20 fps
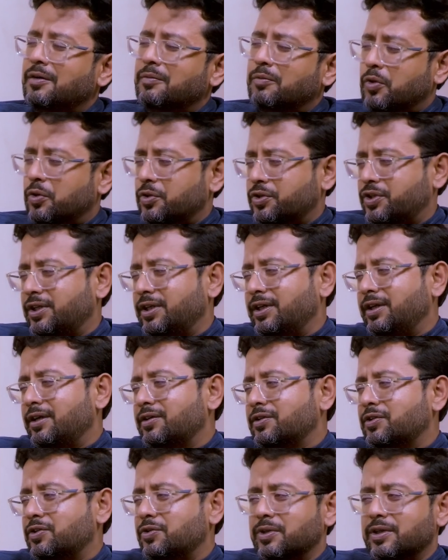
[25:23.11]
more
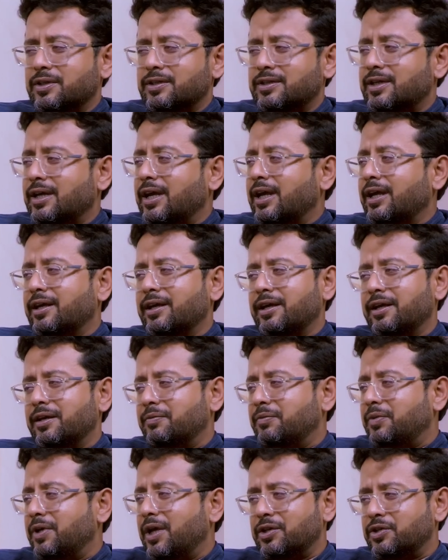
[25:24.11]
senior students like in
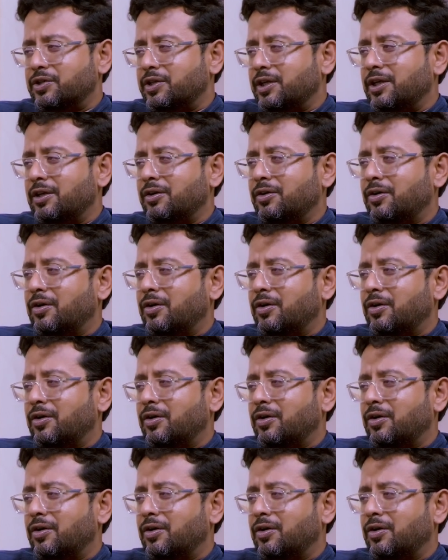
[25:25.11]
PhD